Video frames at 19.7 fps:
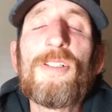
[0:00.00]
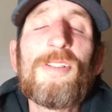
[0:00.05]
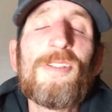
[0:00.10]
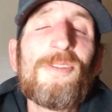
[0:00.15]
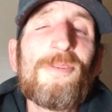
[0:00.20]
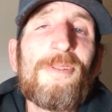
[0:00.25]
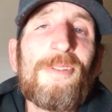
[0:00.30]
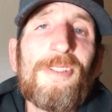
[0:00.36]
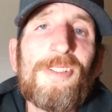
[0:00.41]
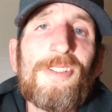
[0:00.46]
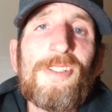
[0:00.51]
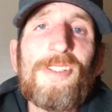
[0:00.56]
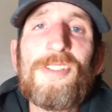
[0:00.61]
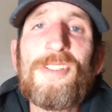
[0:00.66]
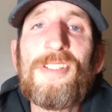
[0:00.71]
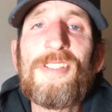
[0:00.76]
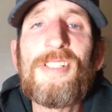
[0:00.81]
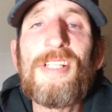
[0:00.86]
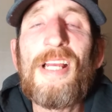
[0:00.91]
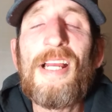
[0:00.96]
And it's really just
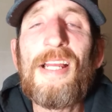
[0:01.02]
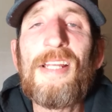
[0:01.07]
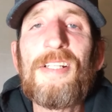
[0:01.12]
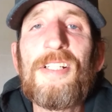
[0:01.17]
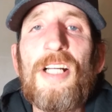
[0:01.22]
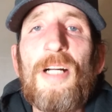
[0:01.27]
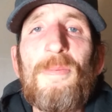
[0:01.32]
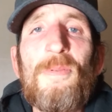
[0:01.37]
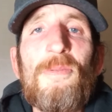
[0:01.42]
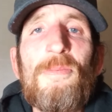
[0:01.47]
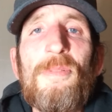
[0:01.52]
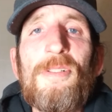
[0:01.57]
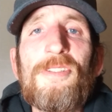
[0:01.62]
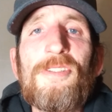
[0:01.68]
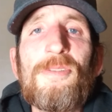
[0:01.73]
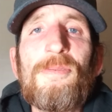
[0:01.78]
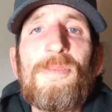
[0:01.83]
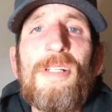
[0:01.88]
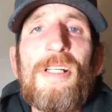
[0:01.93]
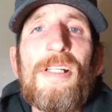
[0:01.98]
because I had a couple
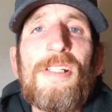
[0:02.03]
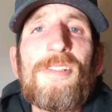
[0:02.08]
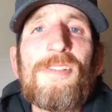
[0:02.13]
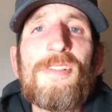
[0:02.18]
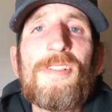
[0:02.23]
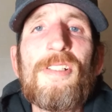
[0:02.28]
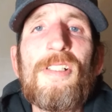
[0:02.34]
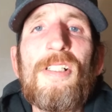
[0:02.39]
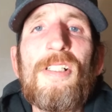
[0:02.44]
months of rest.